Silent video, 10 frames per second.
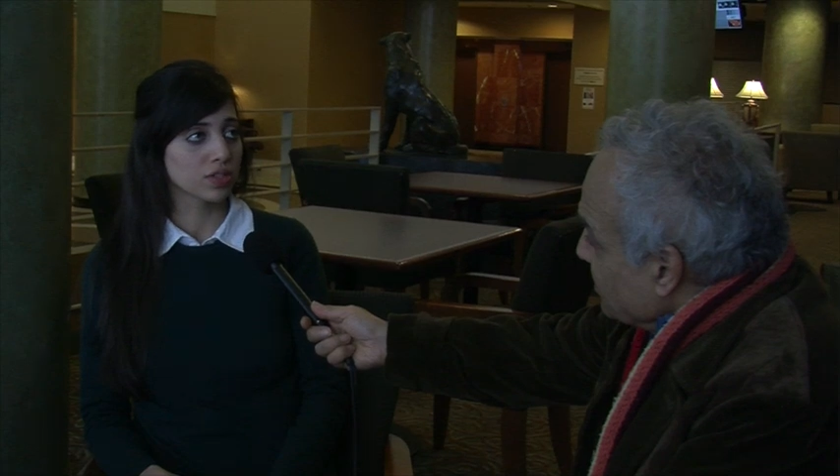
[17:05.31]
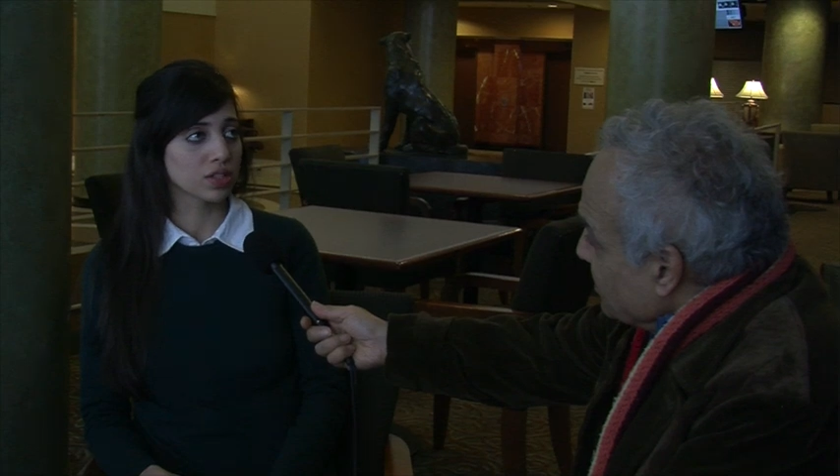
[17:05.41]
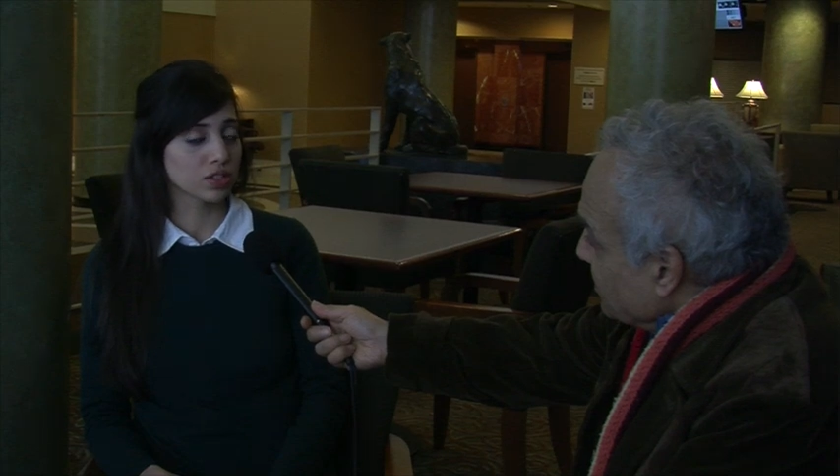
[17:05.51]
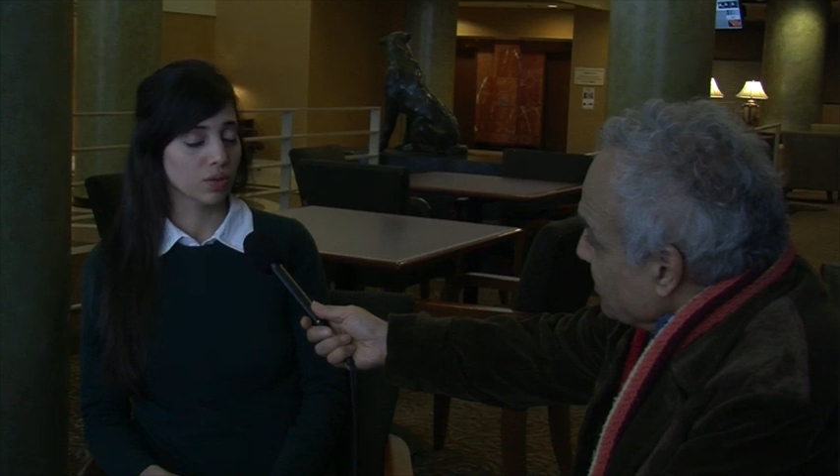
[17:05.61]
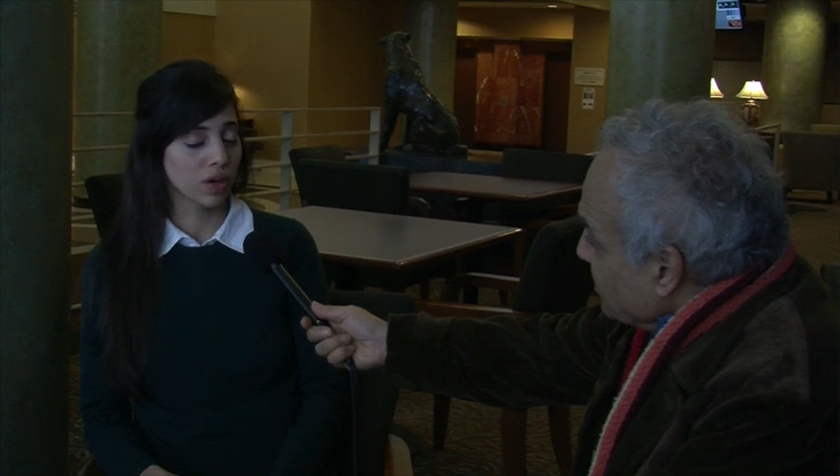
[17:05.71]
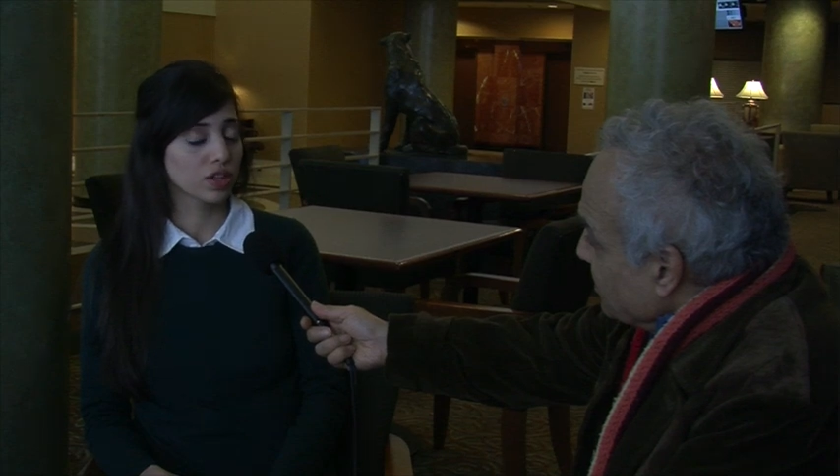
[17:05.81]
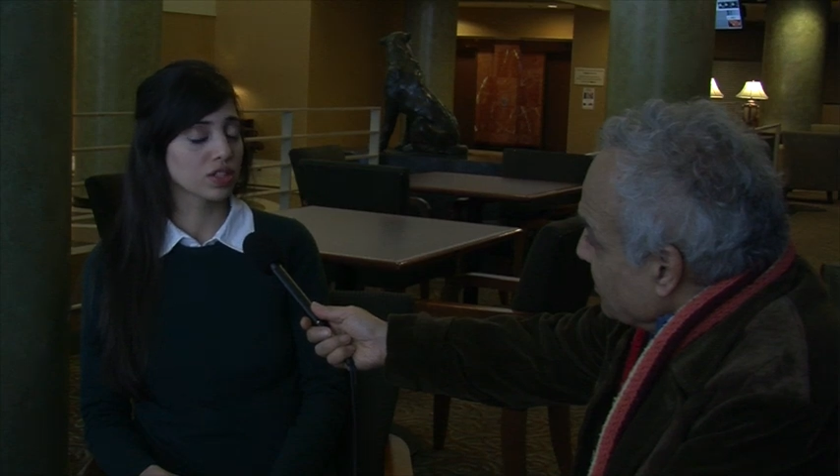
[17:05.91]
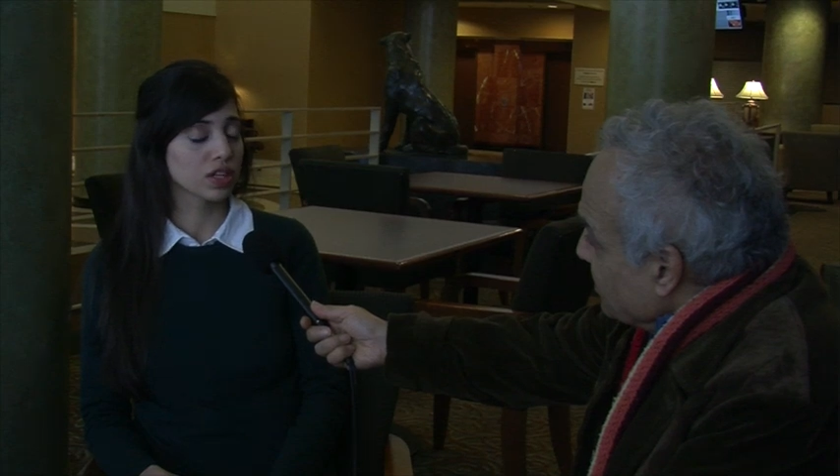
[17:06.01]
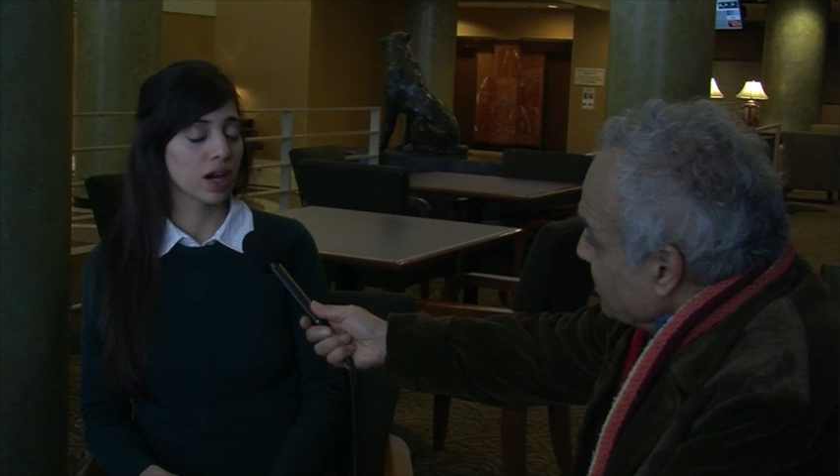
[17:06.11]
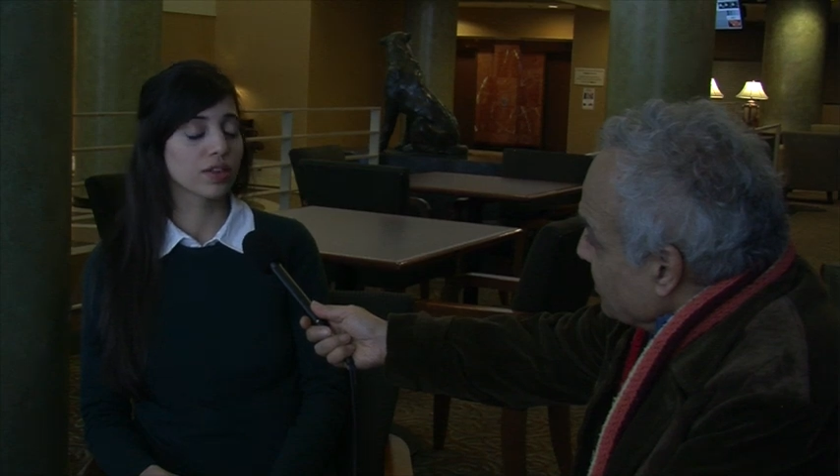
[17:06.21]

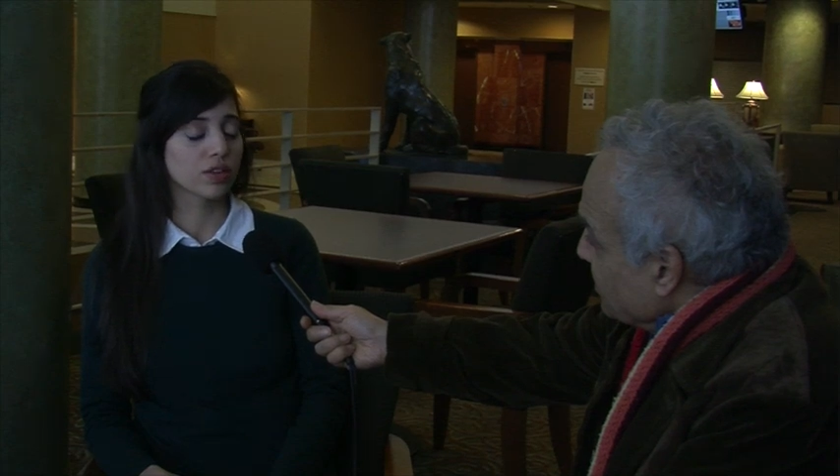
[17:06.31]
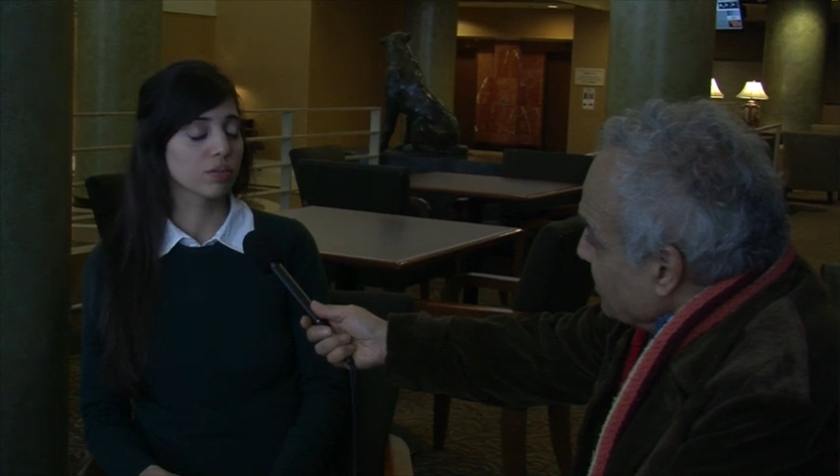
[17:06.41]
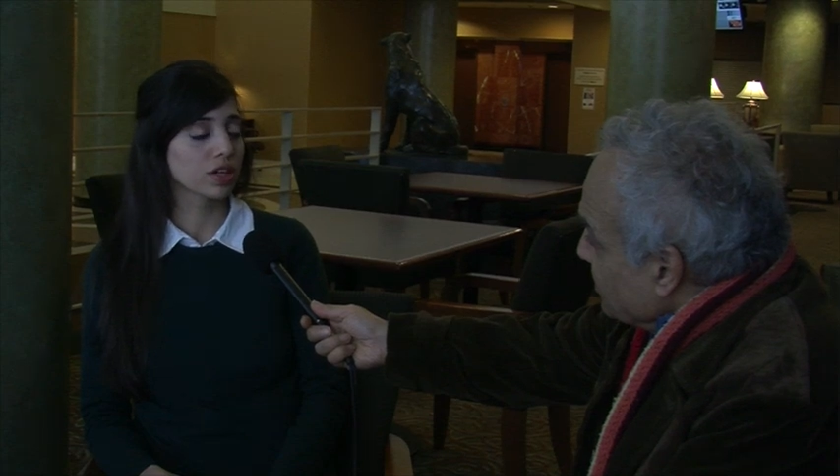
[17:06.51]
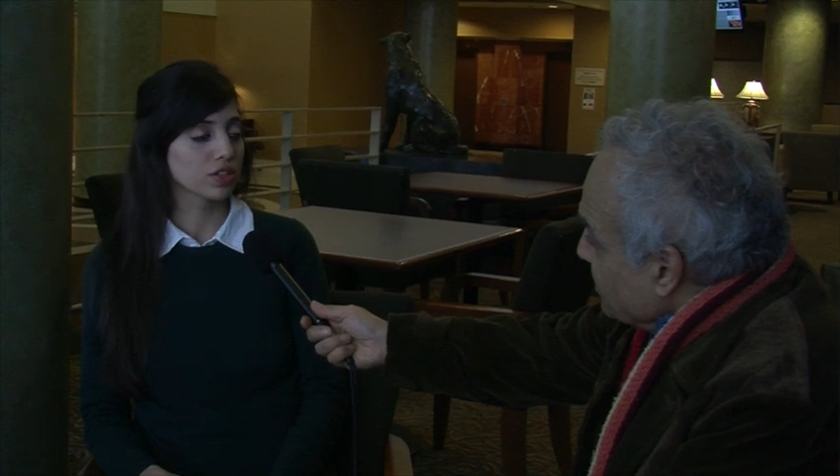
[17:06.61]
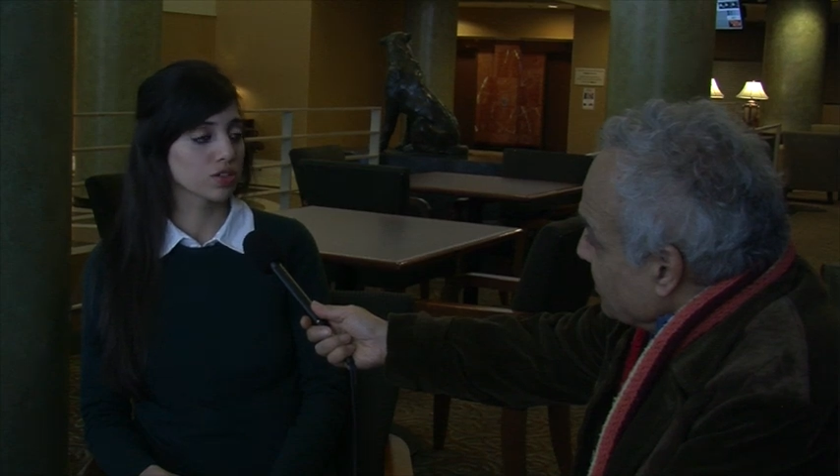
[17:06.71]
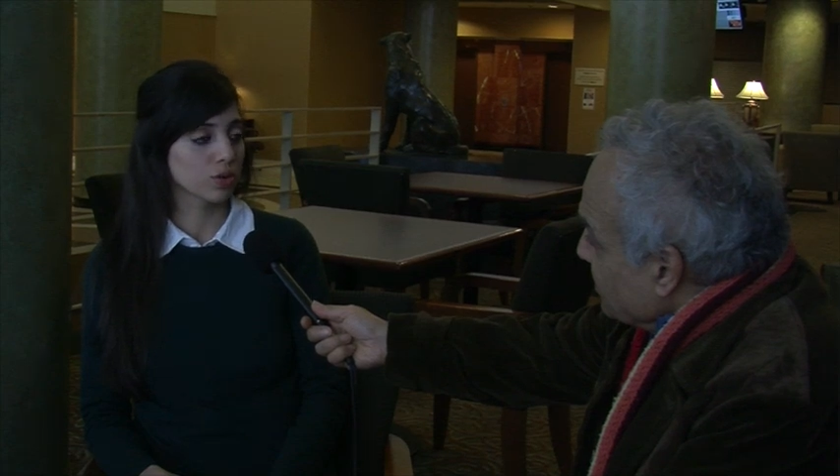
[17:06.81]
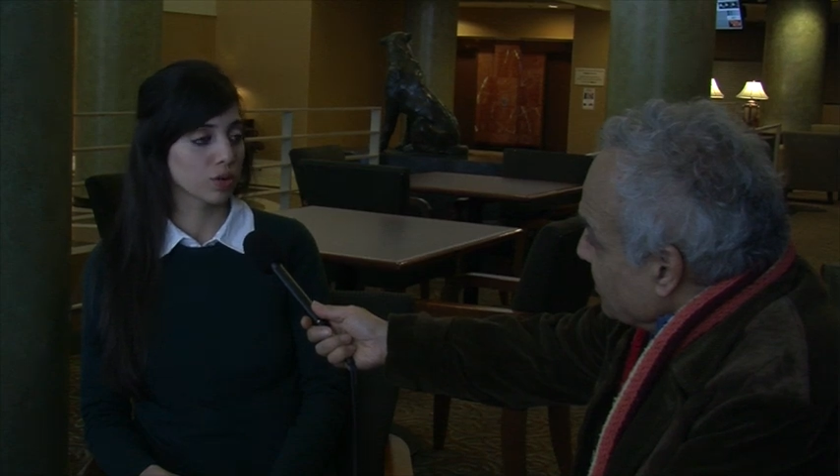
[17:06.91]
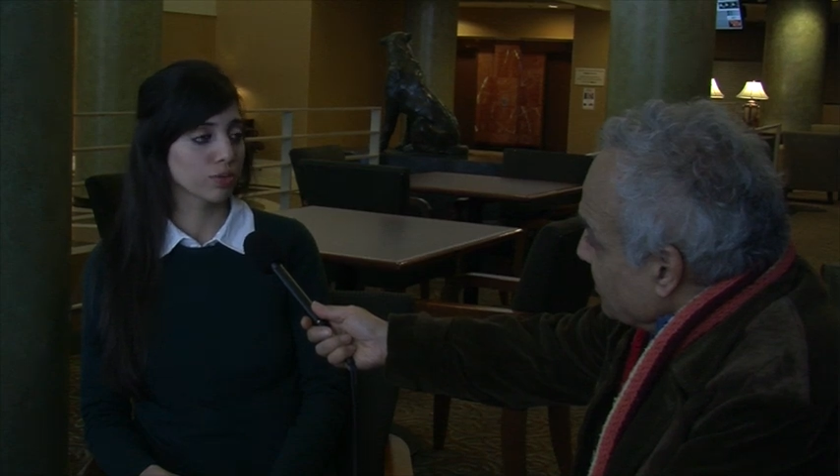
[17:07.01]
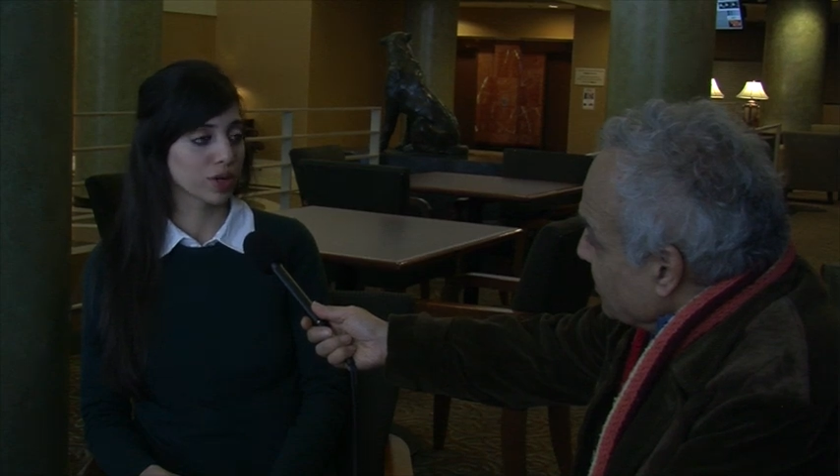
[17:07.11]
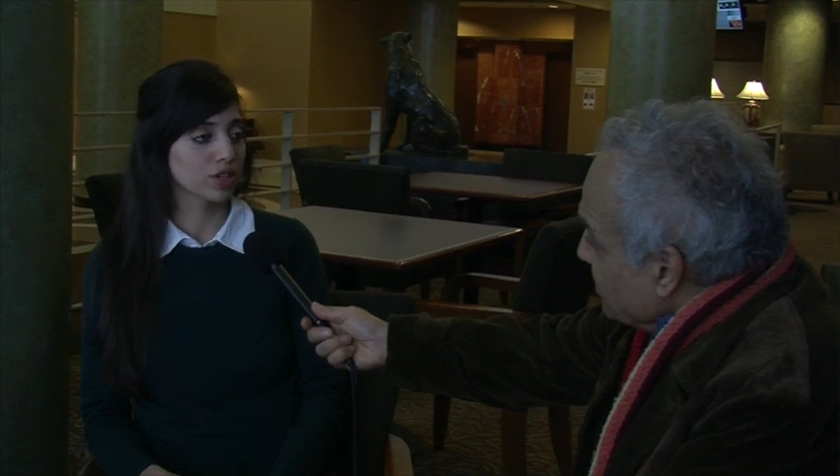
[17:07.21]
situation either makes you or
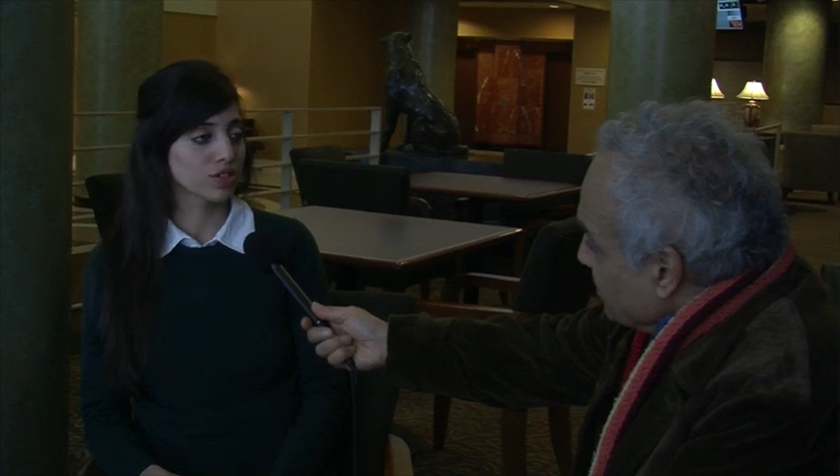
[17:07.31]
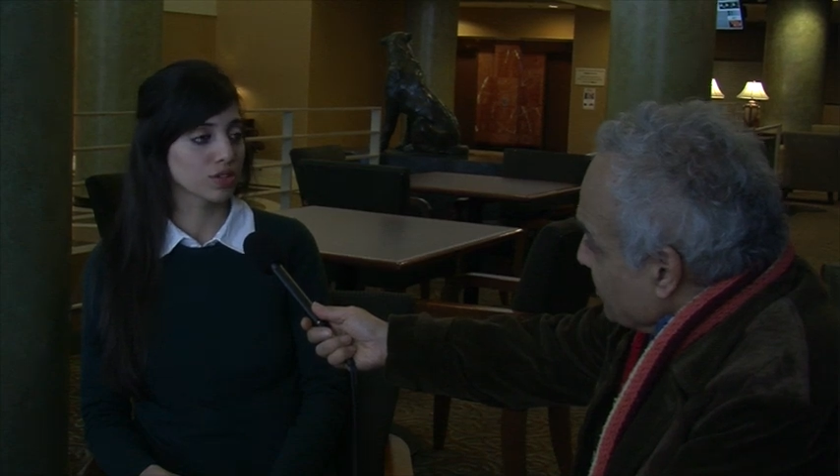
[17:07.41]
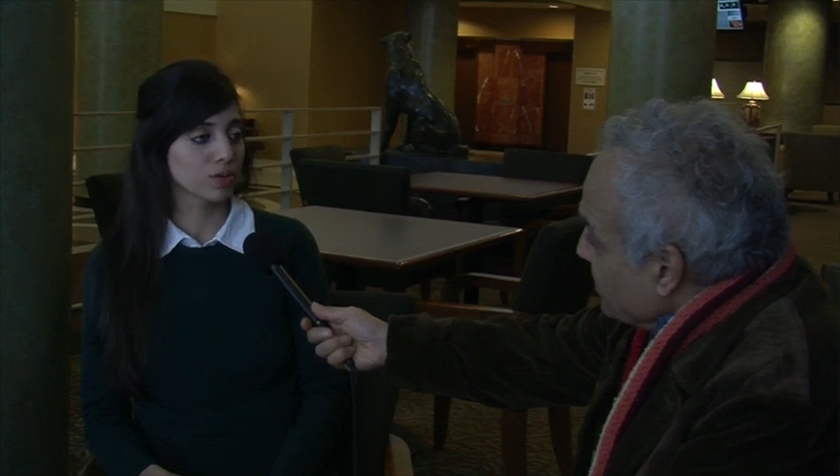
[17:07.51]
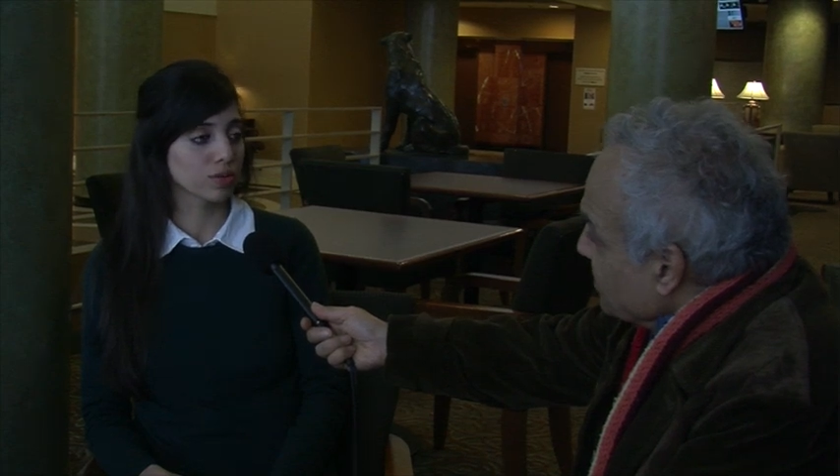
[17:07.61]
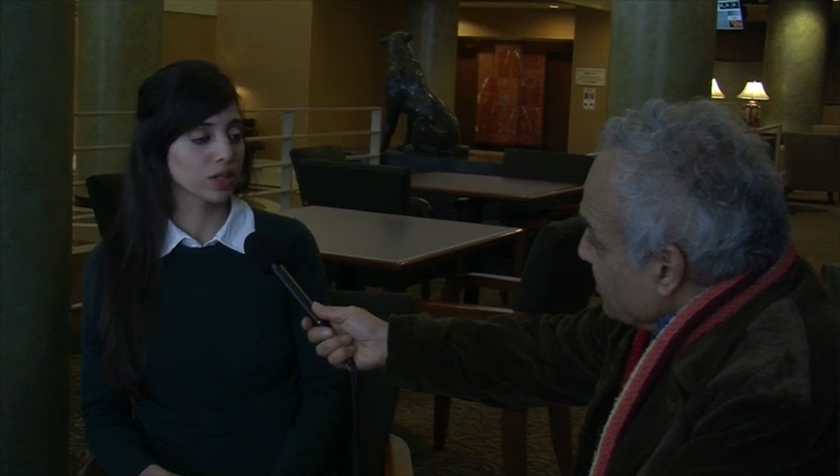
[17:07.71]
breaks you,